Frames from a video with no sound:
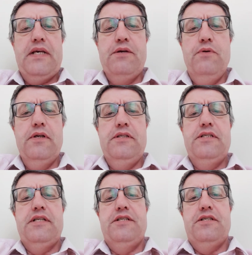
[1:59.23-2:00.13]

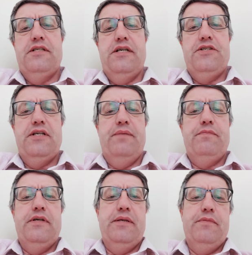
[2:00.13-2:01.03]
equalities
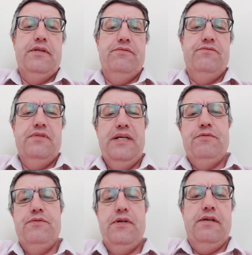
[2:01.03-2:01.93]
legislation aimed
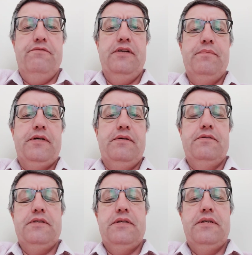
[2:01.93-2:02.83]
really at
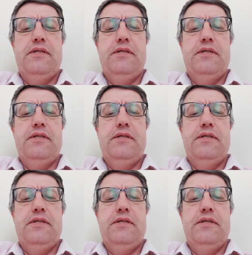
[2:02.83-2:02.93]
females.